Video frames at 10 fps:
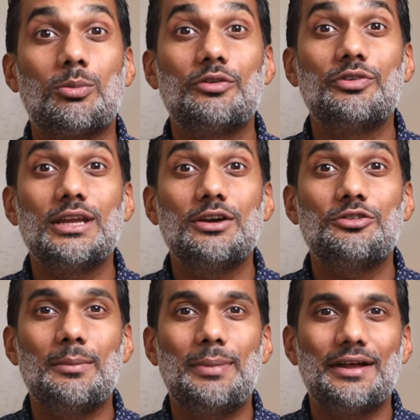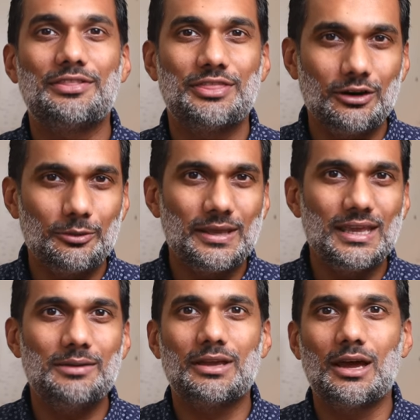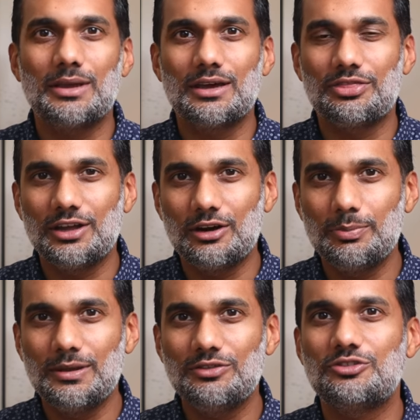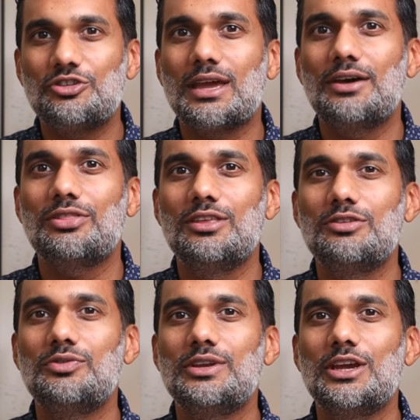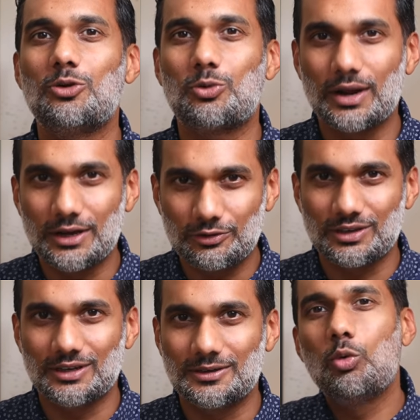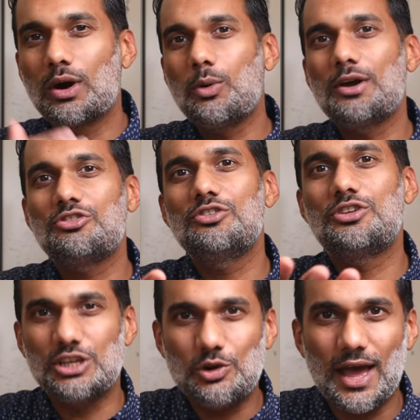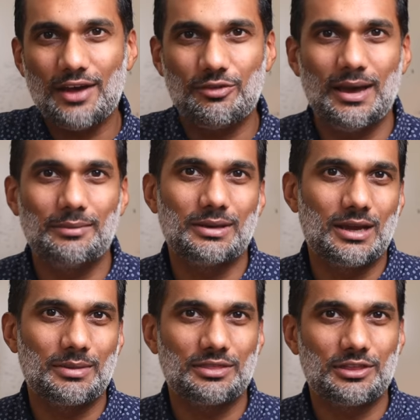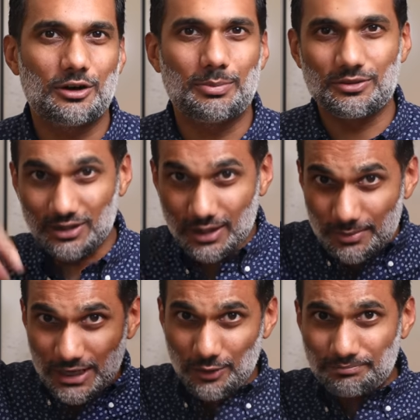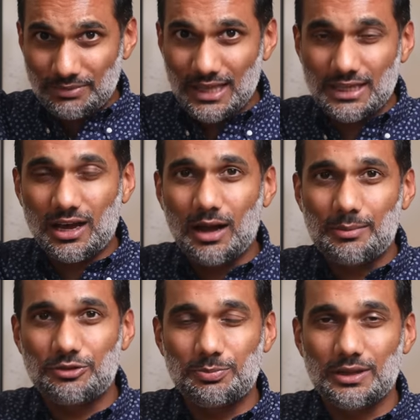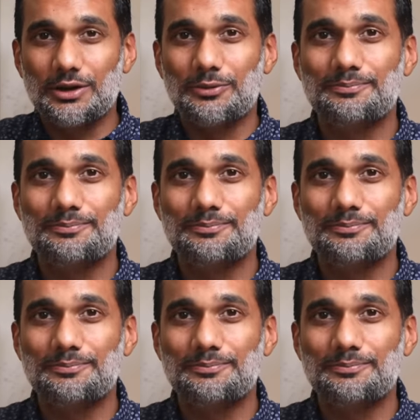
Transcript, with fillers: more videos about therapy and becoming a therapist, check out this video right over here. What questions do you have about becoming a therapist? Let me know in the comments below.